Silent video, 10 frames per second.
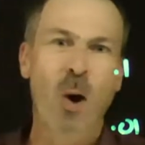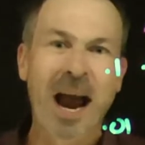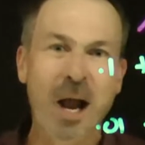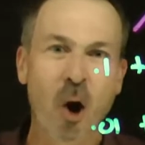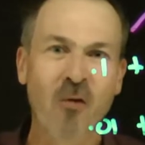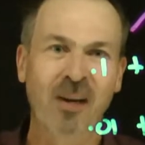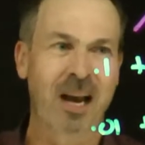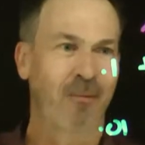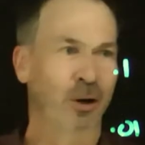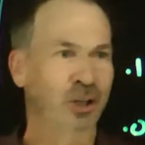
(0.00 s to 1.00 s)
way over
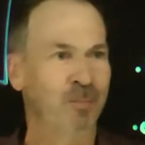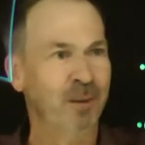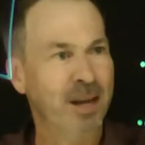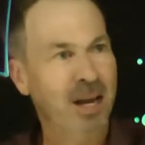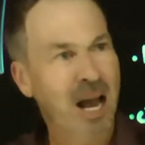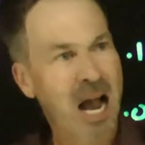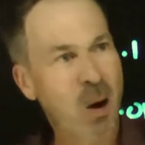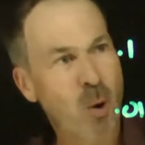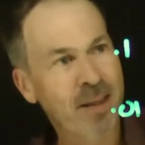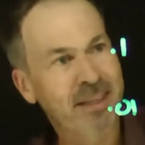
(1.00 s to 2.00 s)
coverage.
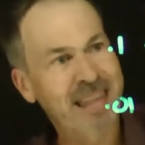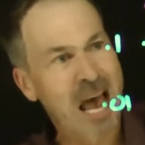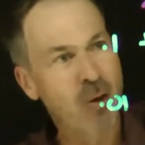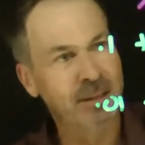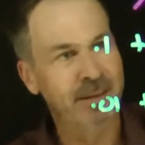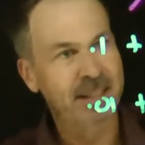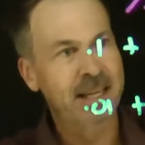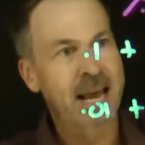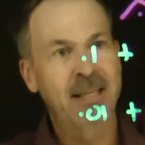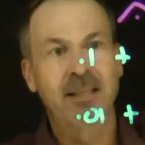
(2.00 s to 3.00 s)
1/1000th, that's
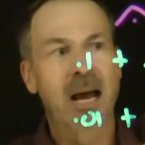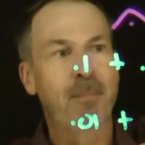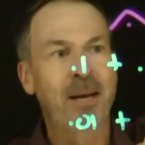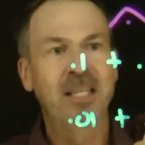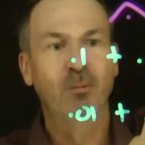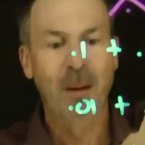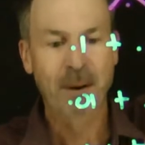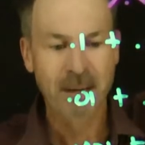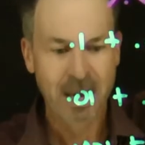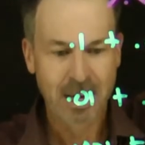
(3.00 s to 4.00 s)
the next piece of
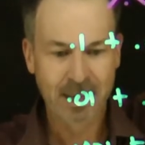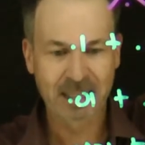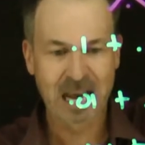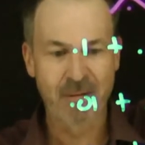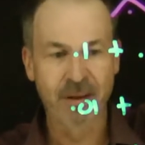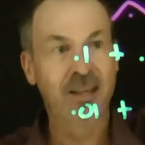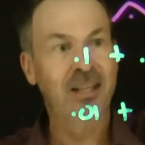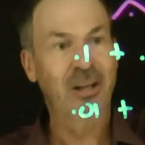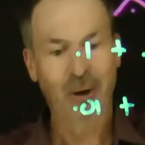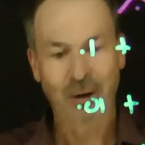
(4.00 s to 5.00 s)
ribbon. Let's cover the
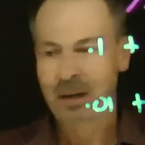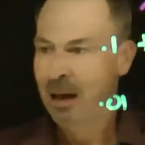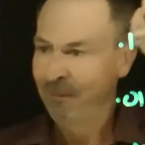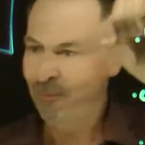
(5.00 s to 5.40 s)
third